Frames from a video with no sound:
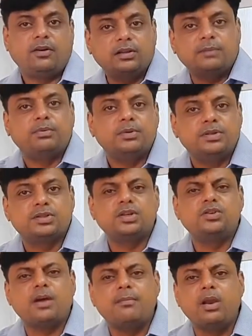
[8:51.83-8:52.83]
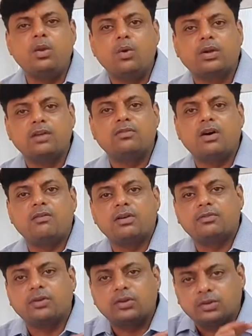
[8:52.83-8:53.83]
the position you have been looking forward
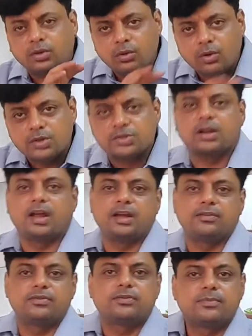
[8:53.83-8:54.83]
for throughout your life.